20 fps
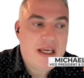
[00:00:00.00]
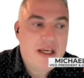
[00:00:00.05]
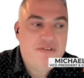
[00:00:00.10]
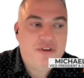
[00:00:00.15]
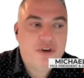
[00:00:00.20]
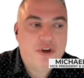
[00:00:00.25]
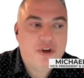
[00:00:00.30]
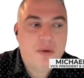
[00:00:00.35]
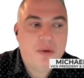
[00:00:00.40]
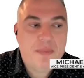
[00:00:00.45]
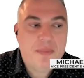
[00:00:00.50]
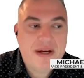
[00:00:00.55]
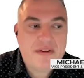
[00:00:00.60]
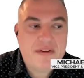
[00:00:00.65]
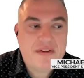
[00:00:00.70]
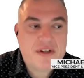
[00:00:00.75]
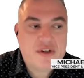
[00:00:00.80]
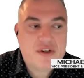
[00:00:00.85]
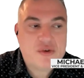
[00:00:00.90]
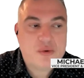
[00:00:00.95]
If you compare
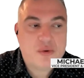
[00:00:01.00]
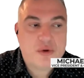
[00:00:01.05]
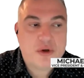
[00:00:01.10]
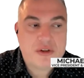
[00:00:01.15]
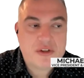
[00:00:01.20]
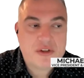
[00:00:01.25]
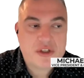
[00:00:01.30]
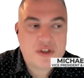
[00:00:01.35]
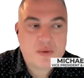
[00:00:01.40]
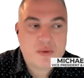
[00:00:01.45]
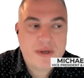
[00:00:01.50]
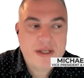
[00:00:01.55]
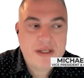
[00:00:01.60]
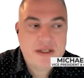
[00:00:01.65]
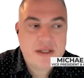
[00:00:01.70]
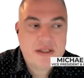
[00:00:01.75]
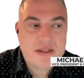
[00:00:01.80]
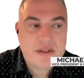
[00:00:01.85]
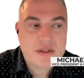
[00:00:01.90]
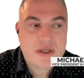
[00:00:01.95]
this to
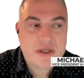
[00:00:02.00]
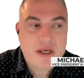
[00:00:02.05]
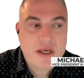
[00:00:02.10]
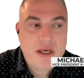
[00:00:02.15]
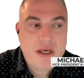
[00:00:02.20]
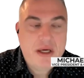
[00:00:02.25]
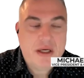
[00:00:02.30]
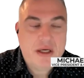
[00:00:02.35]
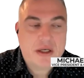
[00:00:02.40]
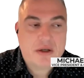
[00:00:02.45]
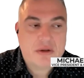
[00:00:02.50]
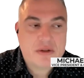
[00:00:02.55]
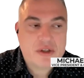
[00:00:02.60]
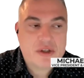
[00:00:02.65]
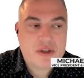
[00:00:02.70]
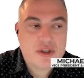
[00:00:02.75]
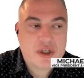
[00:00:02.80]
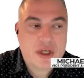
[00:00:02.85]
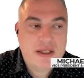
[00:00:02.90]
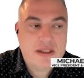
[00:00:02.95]
concentrators, a
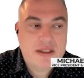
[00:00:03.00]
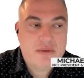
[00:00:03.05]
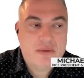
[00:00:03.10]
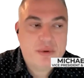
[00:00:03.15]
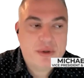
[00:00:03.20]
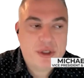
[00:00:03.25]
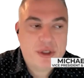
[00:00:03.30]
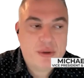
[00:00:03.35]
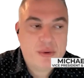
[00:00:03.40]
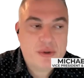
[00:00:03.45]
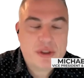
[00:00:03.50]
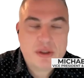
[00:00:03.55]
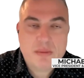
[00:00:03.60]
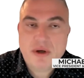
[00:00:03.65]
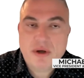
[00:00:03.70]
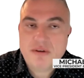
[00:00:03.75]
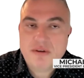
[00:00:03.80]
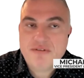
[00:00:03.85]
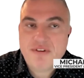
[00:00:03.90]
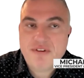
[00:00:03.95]
concentrator would use
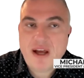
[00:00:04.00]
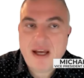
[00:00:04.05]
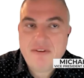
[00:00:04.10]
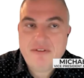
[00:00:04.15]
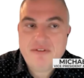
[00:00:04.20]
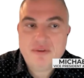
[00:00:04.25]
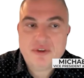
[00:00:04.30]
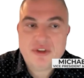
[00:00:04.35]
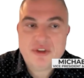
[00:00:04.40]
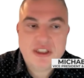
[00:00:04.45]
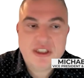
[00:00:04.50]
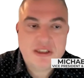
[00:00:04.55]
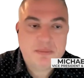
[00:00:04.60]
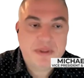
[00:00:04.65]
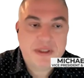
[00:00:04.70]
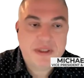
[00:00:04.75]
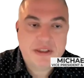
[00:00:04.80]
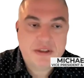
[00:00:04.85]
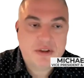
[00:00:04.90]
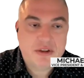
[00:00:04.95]
about five to six
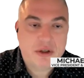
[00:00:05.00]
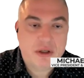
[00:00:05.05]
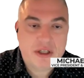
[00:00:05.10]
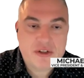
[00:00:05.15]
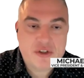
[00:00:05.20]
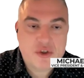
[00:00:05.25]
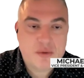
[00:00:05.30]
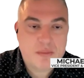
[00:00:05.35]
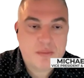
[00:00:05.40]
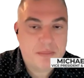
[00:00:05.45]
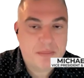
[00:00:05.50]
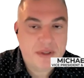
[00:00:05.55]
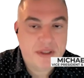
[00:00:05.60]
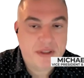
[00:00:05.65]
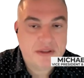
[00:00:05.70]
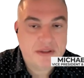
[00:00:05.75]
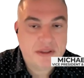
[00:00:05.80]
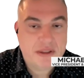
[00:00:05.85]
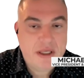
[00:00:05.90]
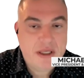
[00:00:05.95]
billion dollars to be
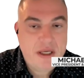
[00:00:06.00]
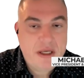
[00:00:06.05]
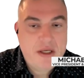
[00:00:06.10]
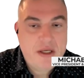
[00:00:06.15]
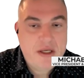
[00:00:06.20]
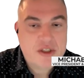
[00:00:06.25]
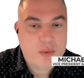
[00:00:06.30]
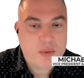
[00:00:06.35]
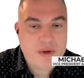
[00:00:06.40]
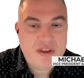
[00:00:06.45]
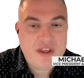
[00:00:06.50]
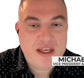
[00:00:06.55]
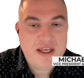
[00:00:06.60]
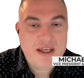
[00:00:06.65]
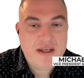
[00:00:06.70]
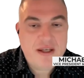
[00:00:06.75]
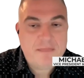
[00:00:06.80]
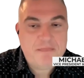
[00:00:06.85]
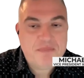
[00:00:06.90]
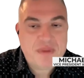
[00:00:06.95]
built. So we
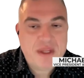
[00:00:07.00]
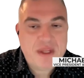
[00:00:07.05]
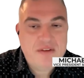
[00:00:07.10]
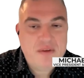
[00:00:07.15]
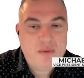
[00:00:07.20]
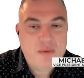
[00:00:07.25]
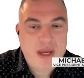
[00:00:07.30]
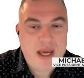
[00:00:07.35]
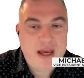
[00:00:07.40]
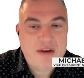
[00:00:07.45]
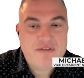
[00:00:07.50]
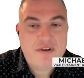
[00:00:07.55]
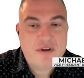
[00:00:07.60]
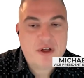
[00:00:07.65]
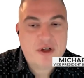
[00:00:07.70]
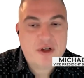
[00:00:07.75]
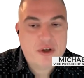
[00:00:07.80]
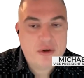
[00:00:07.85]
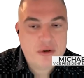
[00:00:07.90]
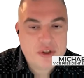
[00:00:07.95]
think we have a
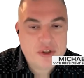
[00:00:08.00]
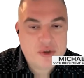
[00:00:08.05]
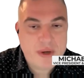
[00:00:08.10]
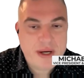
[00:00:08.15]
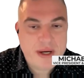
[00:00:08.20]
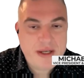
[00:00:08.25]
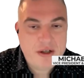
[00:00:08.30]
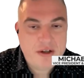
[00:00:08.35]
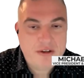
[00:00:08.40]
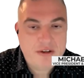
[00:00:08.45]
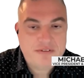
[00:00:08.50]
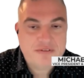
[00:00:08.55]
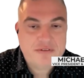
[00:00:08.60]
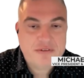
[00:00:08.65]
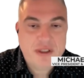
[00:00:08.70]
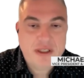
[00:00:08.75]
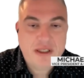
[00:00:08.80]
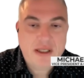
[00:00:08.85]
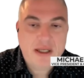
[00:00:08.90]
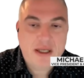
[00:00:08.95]
good trade-off.
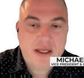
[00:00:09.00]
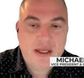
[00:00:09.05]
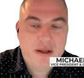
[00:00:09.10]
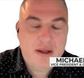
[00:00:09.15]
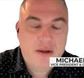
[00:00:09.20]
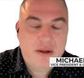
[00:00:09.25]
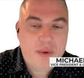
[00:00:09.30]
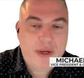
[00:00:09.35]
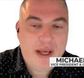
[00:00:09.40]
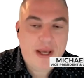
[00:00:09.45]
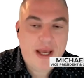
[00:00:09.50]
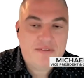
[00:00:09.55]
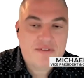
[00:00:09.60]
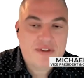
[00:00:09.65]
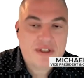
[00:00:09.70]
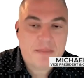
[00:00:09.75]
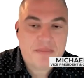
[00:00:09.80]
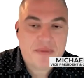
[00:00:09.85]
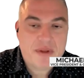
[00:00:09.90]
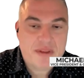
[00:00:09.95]
Uh, we have
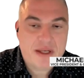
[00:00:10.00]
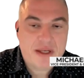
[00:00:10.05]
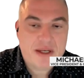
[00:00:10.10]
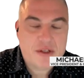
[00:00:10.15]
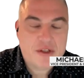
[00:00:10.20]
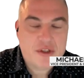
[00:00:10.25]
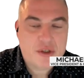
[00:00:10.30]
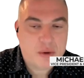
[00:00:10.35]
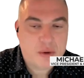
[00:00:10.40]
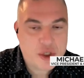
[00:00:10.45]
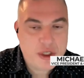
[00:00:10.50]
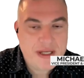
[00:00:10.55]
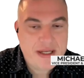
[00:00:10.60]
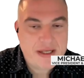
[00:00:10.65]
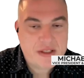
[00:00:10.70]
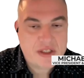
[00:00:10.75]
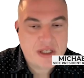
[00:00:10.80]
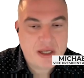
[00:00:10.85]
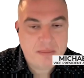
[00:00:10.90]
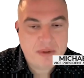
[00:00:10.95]
something that is socially
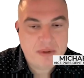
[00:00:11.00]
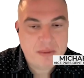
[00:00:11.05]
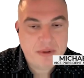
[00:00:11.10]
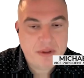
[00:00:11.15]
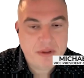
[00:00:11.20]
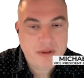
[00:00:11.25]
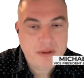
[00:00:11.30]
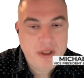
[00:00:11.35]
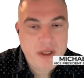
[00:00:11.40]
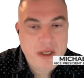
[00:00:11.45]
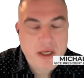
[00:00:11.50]
acceptable